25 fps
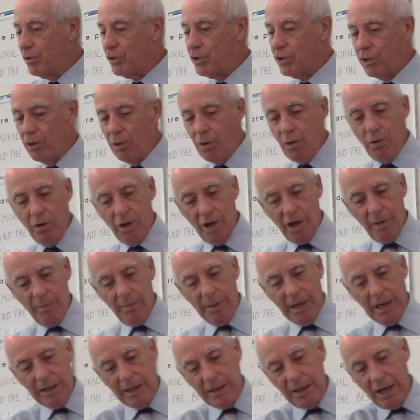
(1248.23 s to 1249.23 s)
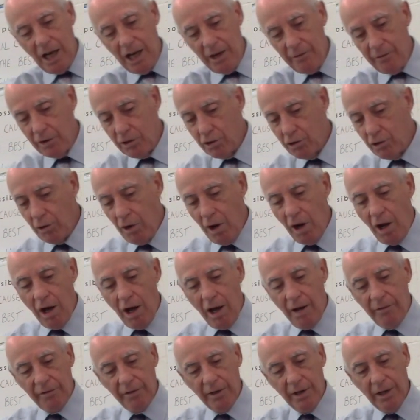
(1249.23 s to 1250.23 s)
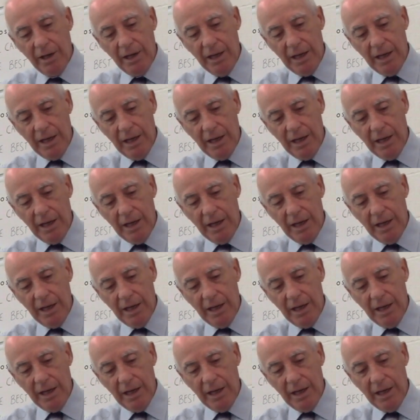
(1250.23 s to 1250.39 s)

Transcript: stone and be in kind of a trough,